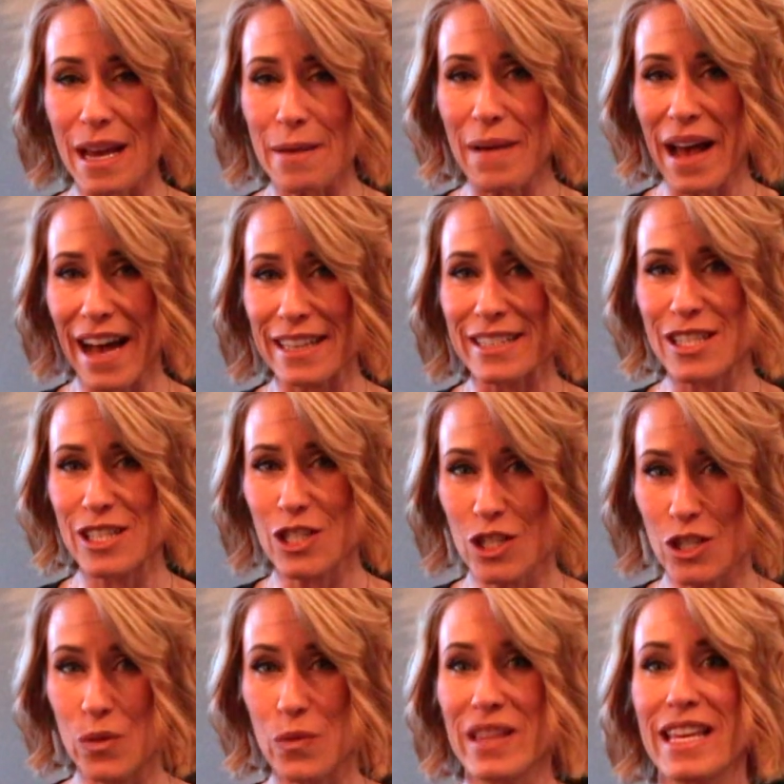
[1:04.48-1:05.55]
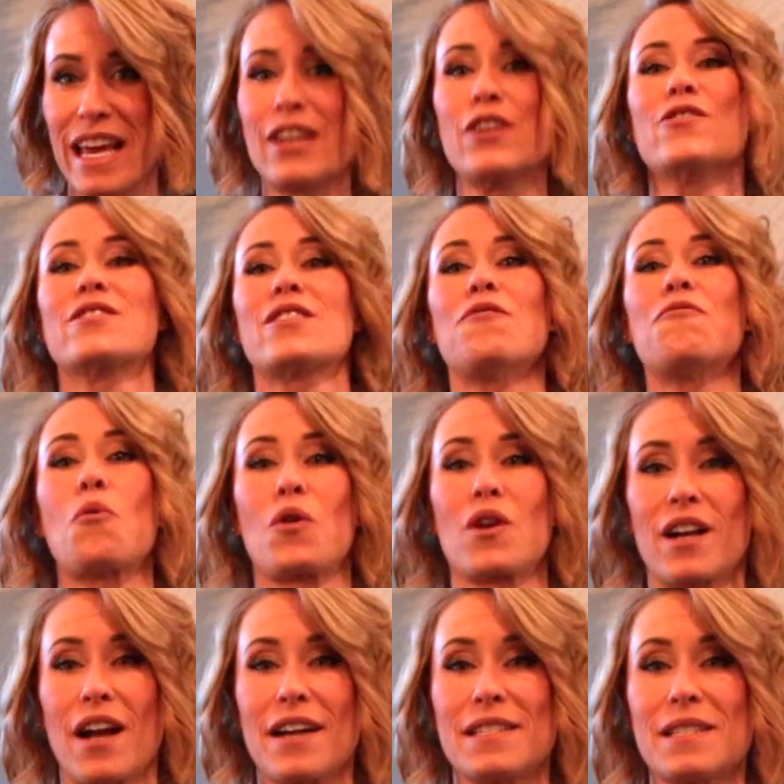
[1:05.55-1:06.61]
tip has to do with getting yourself
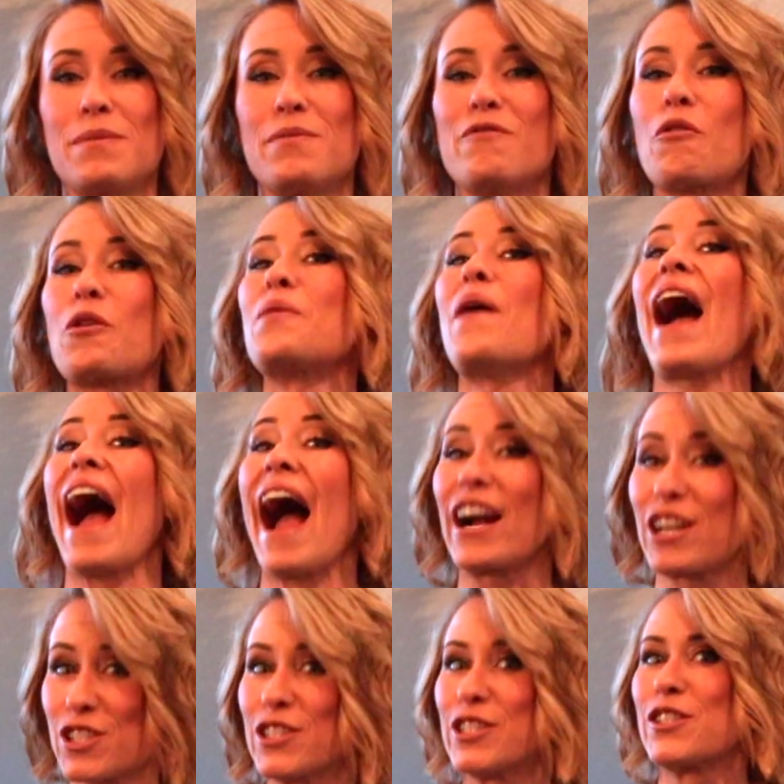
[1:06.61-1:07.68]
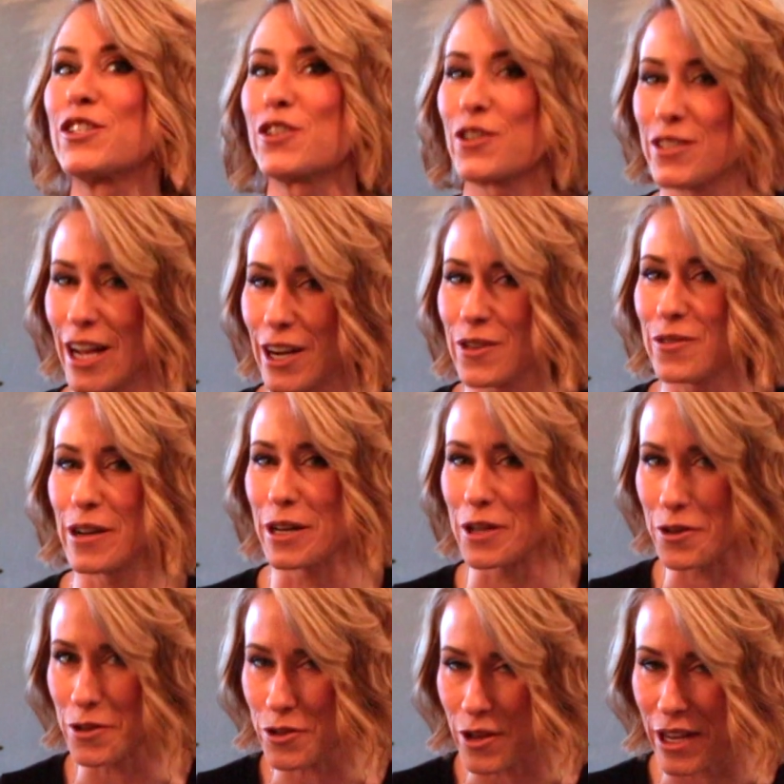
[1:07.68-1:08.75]
organized before you actually start decorating
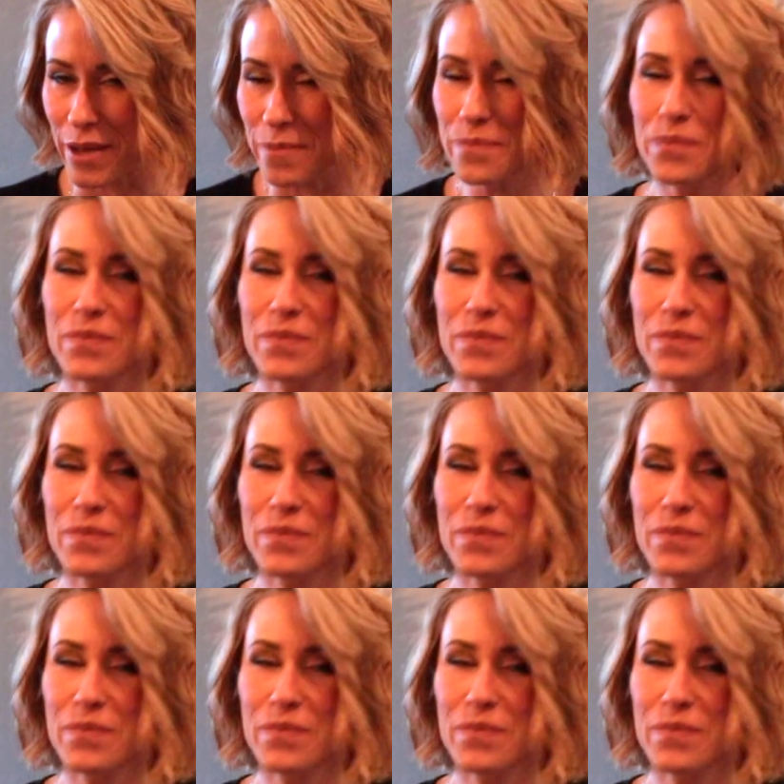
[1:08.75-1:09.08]
your tree.